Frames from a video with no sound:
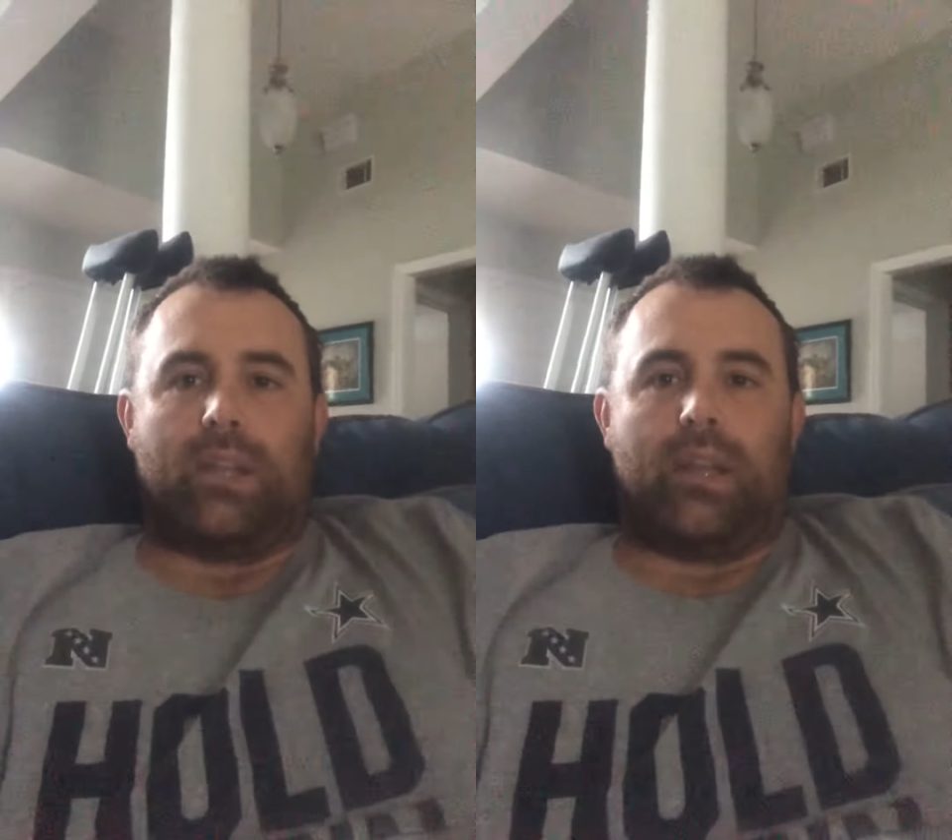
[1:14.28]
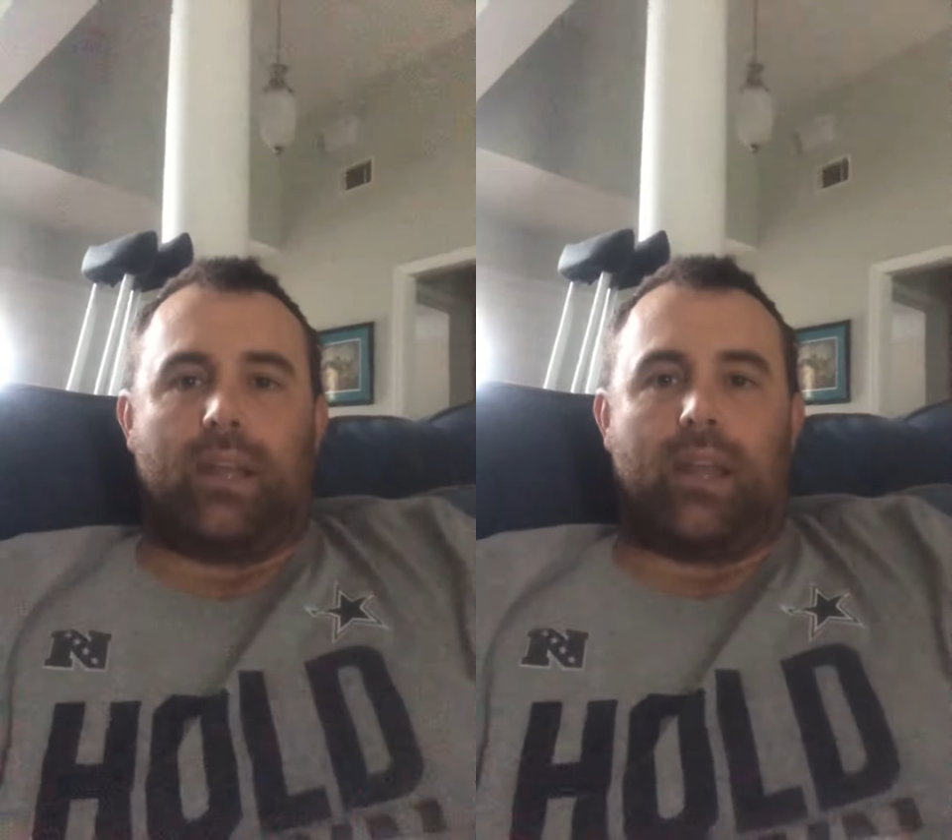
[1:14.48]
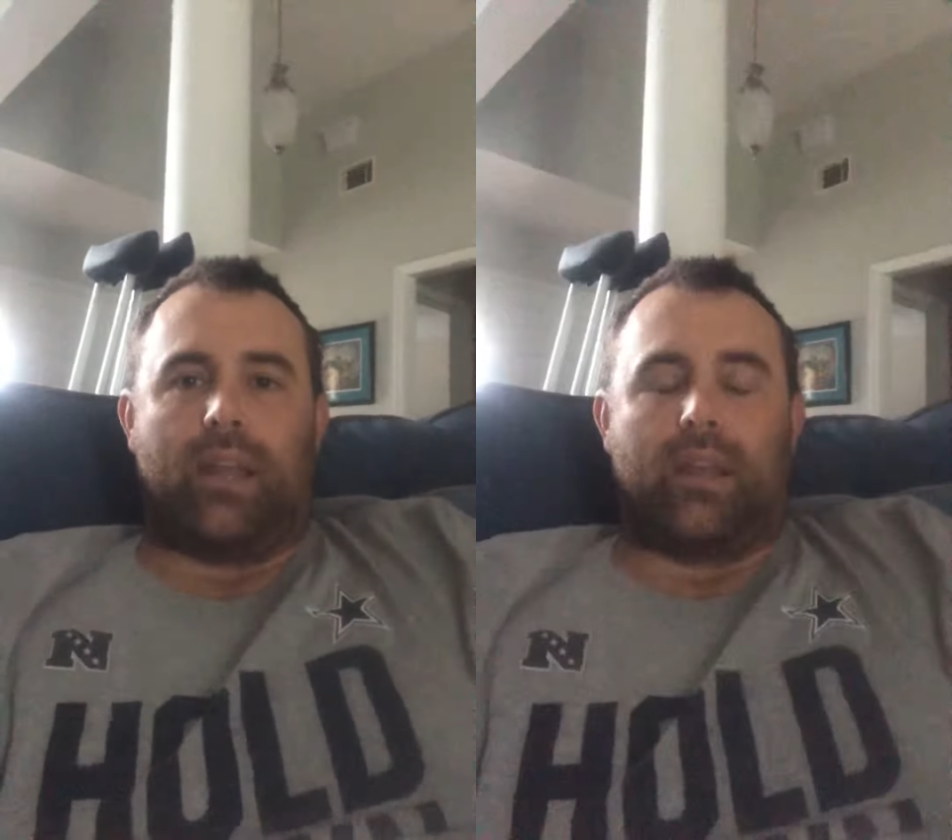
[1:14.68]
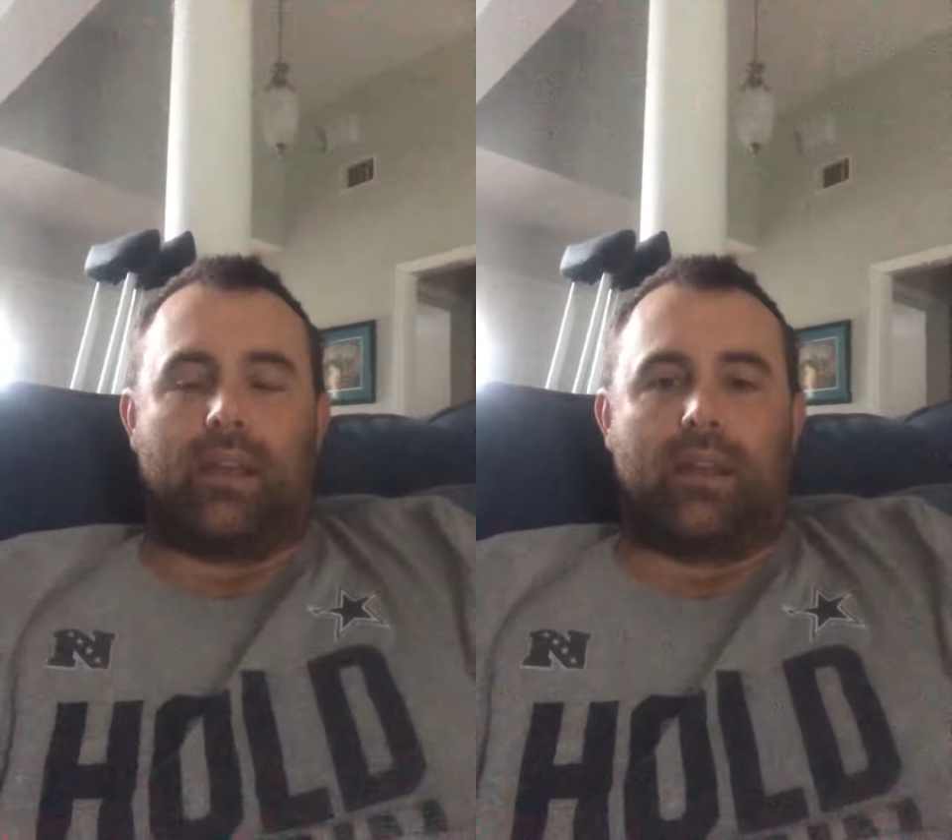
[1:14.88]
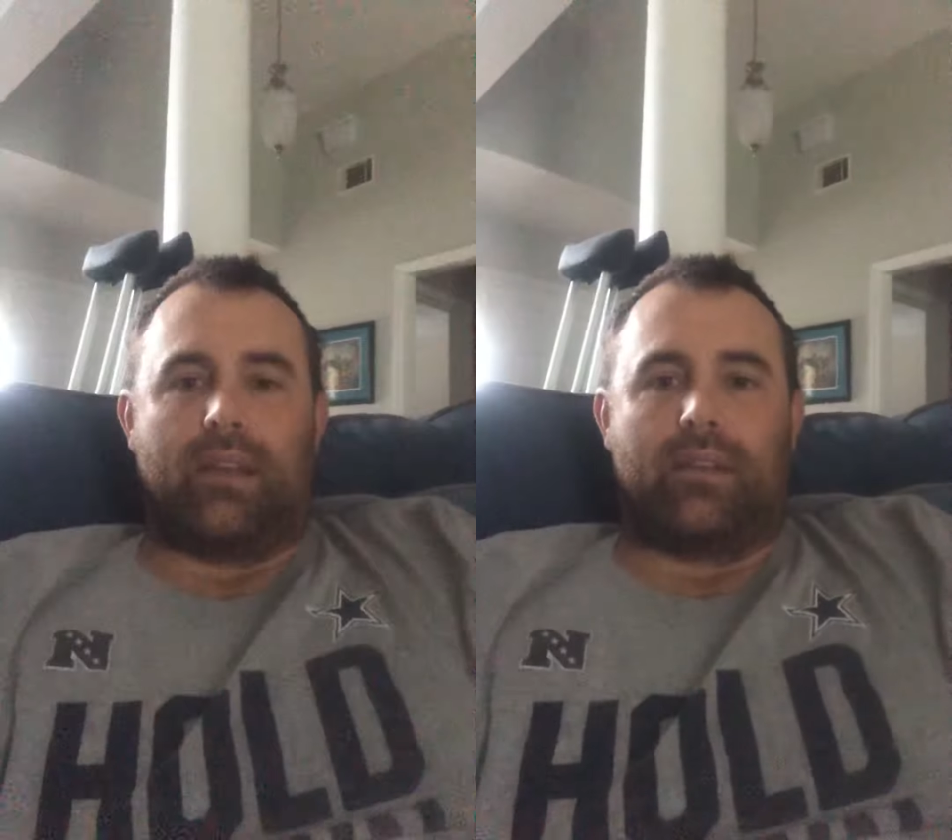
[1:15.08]

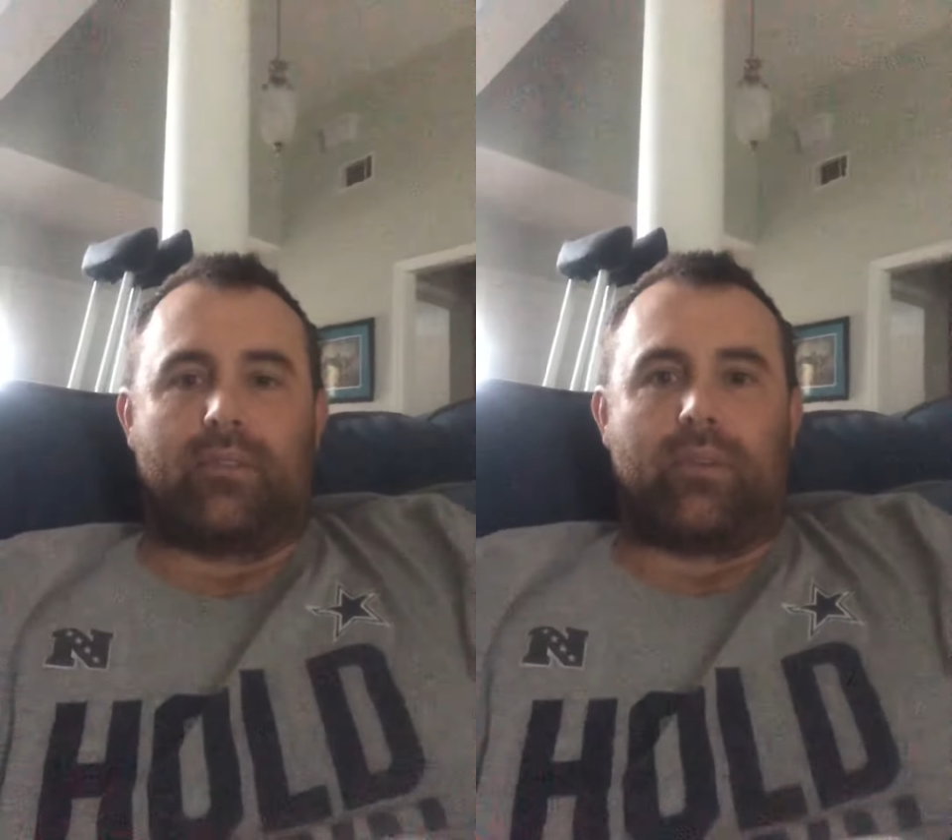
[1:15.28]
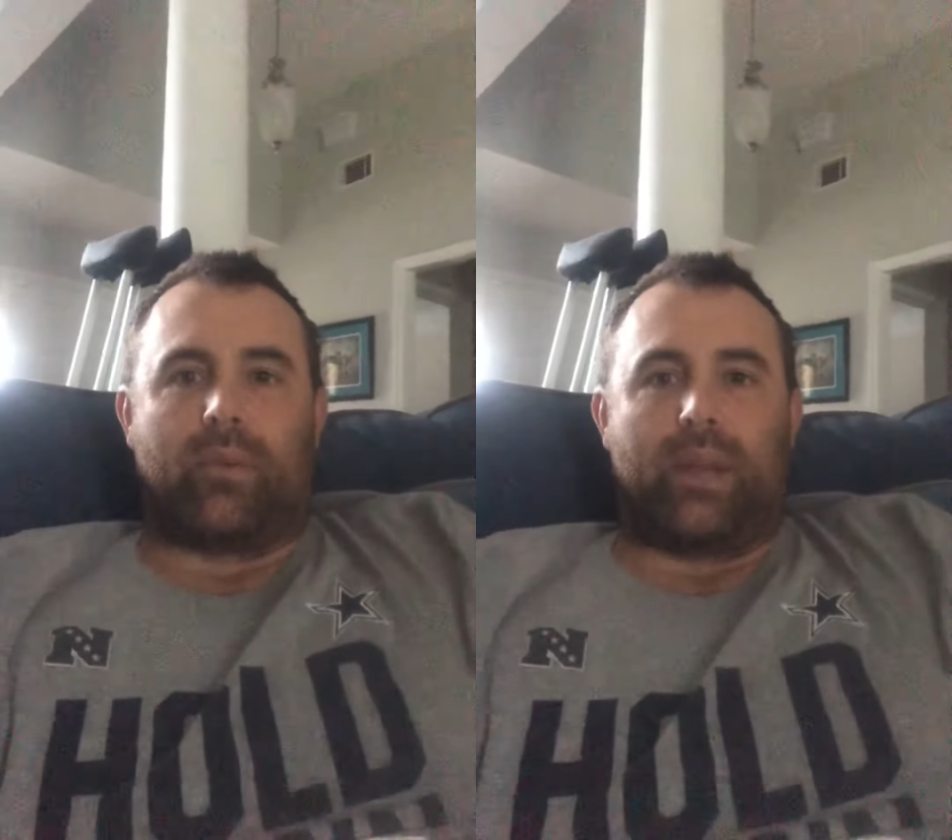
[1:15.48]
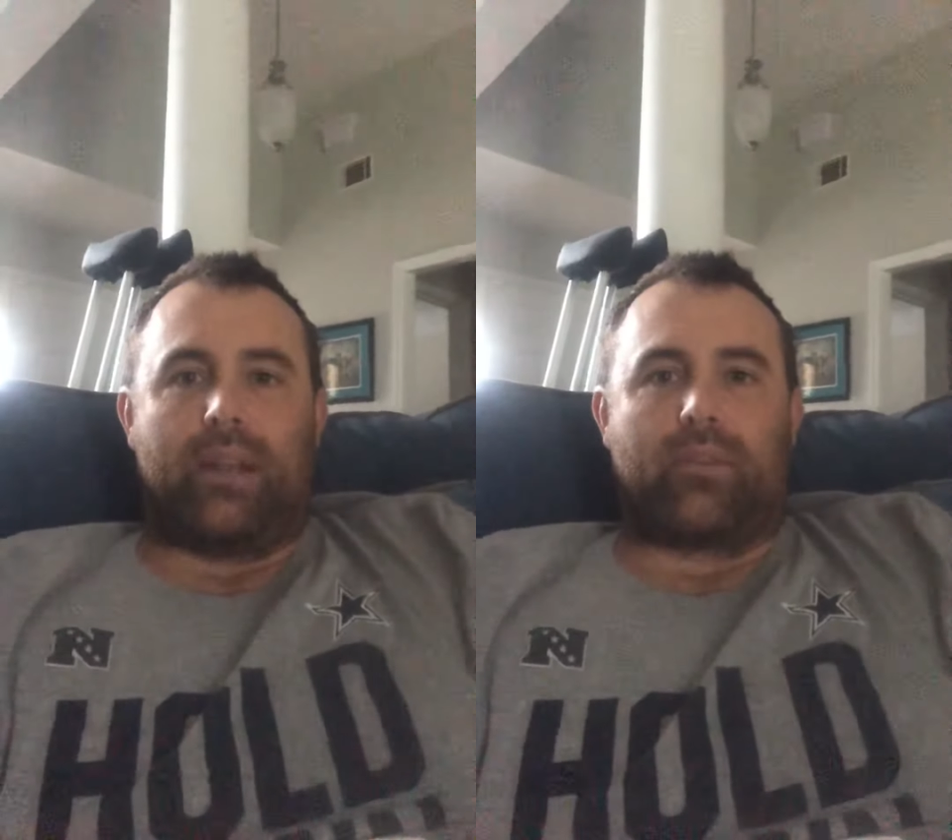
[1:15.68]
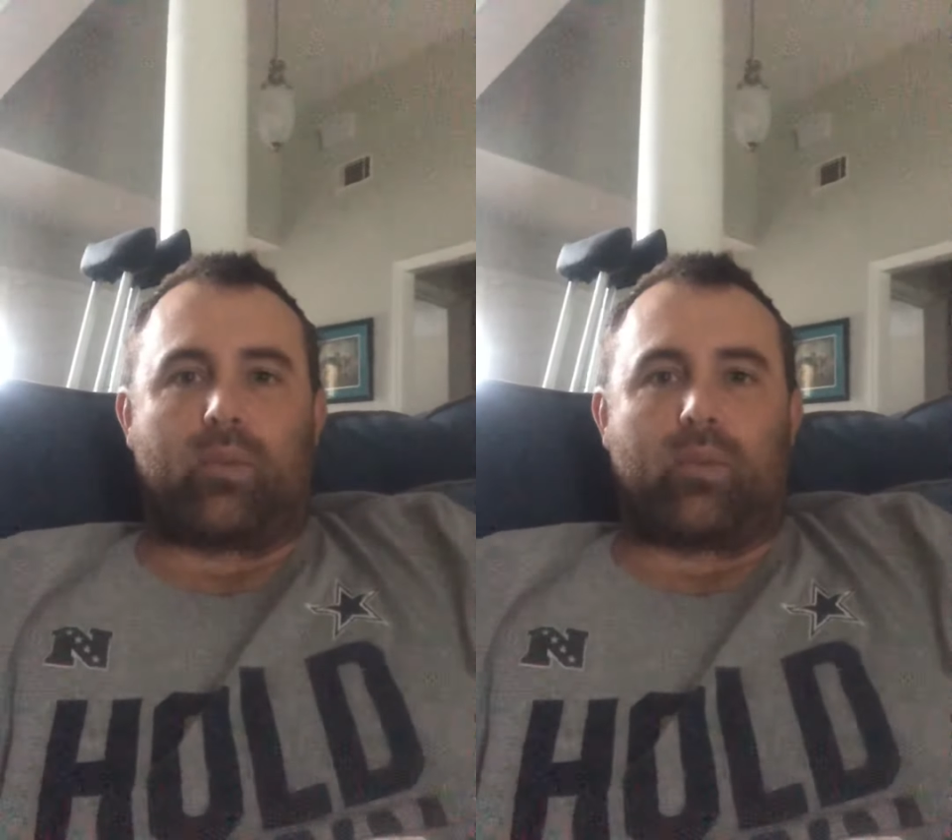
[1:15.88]
and so that is a